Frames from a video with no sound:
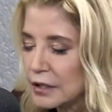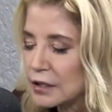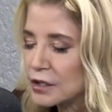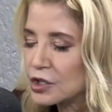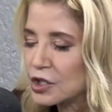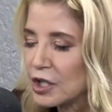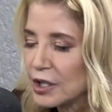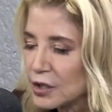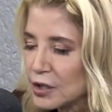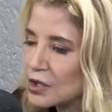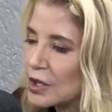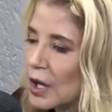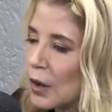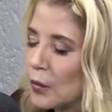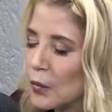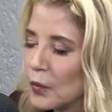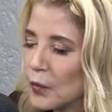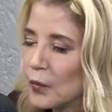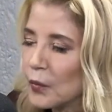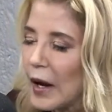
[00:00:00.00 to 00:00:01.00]
It's changed.
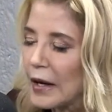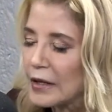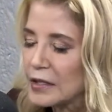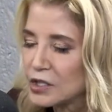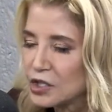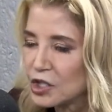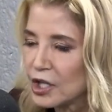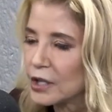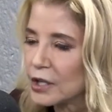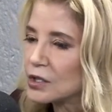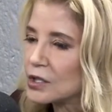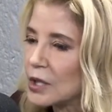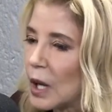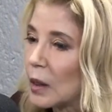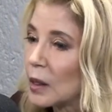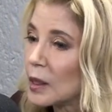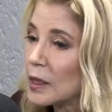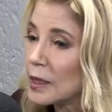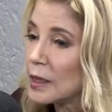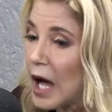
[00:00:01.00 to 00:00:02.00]
It's changed a
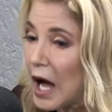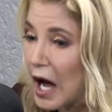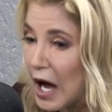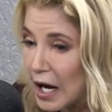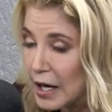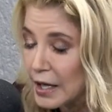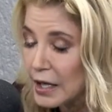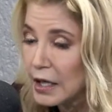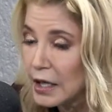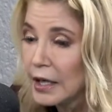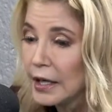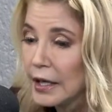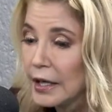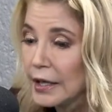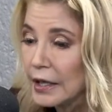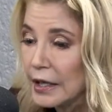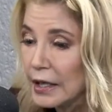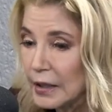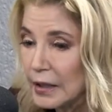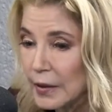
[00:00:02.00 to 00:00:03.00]
lot
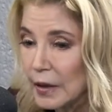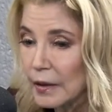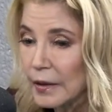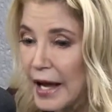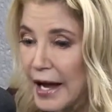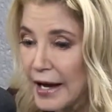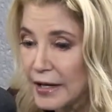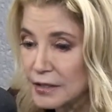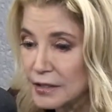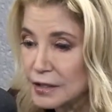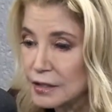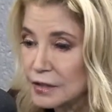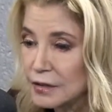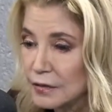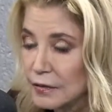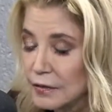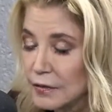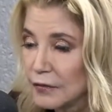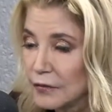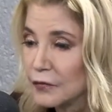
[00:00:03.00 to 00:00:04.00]
in the last
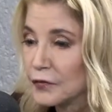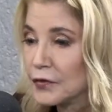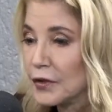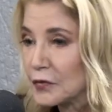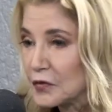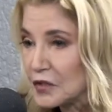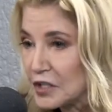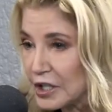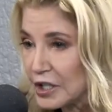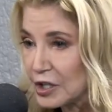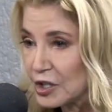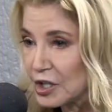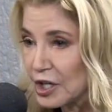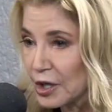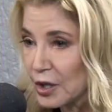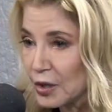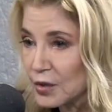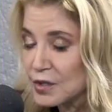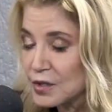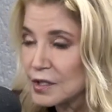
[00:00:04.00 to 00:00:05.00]
15
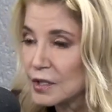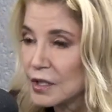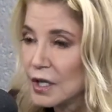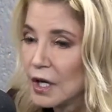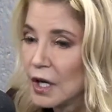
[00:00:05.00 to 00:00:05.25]
years,